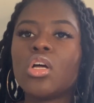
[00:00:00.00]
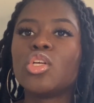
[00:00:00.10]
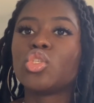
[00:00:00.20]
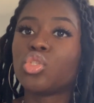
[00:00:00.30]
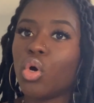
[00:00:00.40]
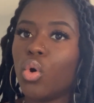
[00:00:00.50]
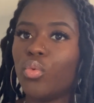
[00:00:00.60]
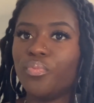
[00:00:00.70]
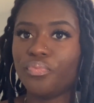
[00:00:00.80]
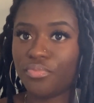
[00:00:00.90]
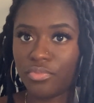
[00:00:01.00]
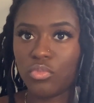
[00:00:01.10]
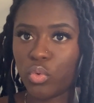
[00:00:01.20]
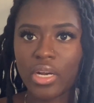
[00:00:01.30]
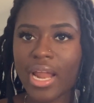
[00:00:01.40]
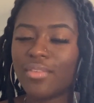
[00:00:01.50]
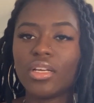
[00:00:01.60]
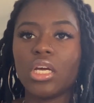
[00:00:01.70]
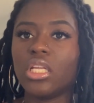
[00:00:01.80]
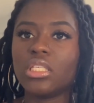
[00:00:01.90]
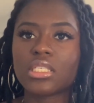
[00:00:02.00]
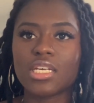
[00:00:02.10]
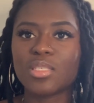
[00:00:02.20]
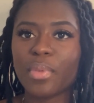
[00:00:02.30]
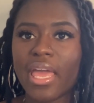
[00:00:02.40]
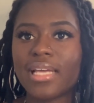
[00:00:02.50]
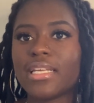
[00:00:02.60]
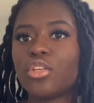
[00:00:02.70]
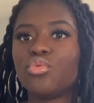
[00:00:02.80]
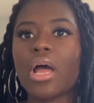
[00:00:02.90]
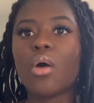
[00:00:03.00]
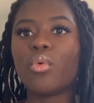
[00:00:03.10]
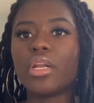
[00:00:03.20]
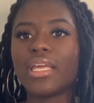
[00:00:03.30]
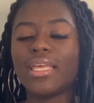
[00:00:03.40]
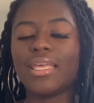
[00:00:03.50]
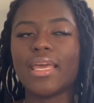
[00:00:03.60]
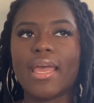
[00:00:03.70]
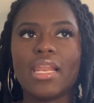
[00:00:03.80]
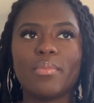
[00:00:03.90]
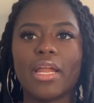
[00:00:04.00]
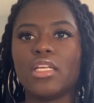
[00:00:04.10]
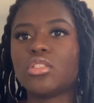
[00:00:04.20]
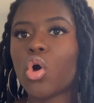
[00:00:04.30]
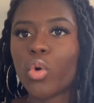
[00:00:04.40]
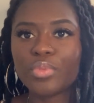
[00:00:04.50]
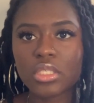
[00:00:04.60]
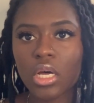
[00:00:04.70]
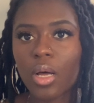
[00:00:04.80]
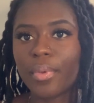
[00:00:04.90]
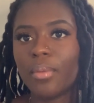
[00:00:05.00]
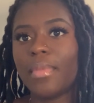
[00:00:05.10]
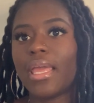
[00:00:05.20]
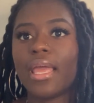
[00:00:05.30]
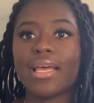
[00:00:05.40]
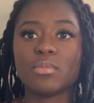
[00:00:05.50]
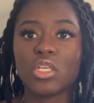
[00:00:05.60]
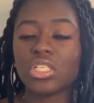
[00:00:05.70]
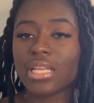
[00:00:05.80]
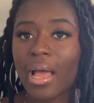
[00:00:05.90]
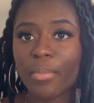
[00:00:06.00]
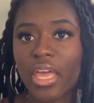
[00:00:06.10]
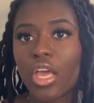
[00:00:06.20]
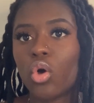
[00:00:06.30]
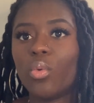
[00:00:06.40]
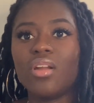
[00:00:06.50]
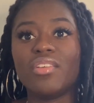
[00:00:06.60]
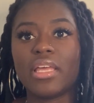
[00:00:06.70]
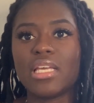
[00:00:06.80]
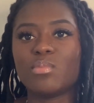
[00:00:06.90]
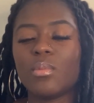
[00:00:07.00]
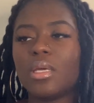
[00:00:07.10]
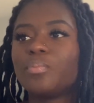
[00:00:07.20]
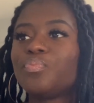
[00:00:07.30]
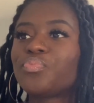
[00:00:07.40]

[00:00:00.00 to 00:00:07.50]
So we're not even gonna discuss pay because I do not want to get anybody's hopes up in making as much as I make or whatever the case may be.